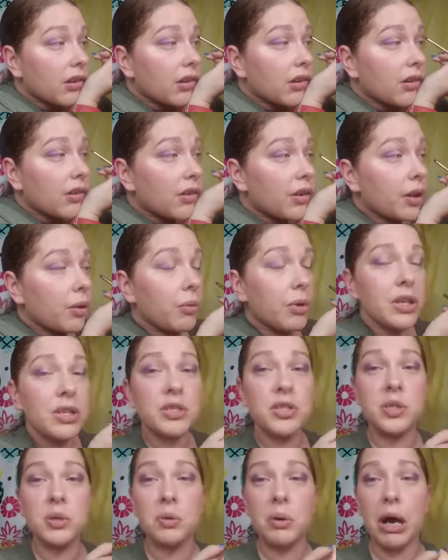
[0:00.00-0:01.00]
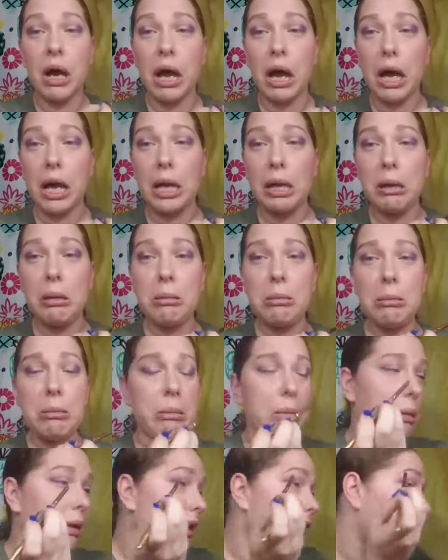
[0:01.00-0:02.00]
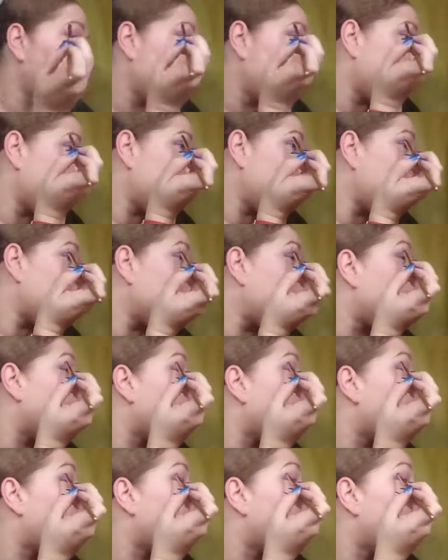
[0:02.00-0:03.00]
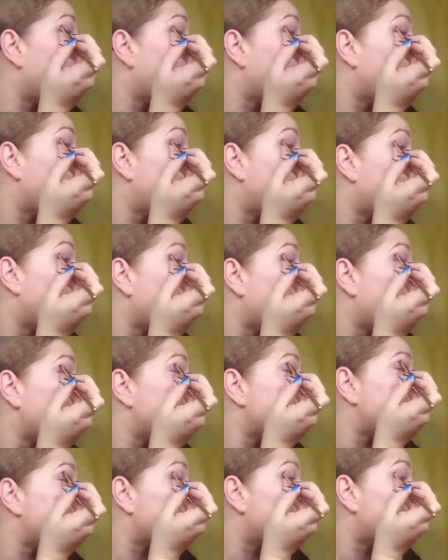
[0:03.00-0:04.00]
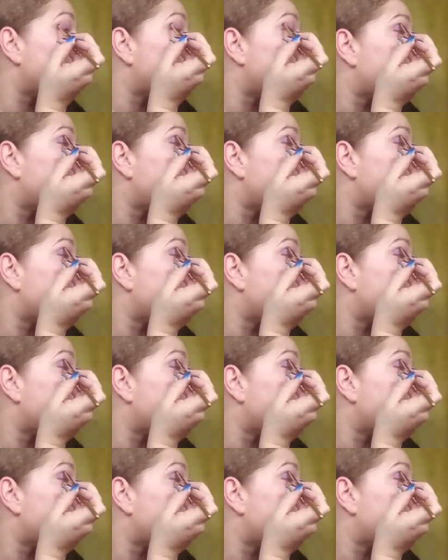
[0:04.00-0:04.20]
Oh, I went too high. Oof. Oh well, that's fine.